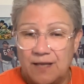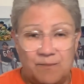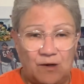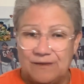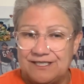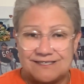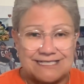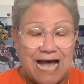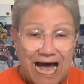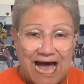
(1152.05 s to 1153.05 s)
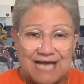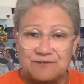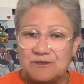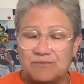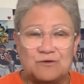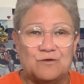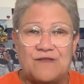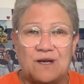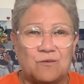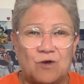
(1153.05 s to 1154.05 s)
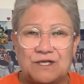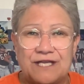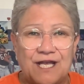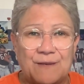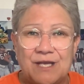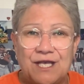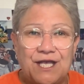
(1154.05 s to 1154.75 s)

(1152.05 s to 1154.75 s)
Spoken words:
but we just got to improve that run game.